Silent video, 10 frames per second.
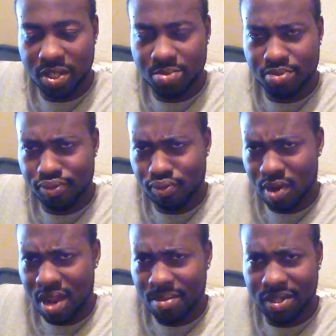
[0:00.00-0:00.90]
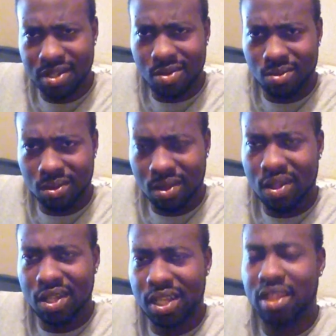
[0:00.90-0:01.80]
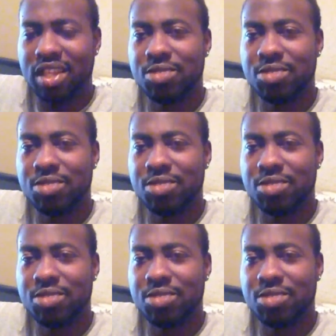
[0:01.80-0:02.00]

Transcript: probably don't look at this,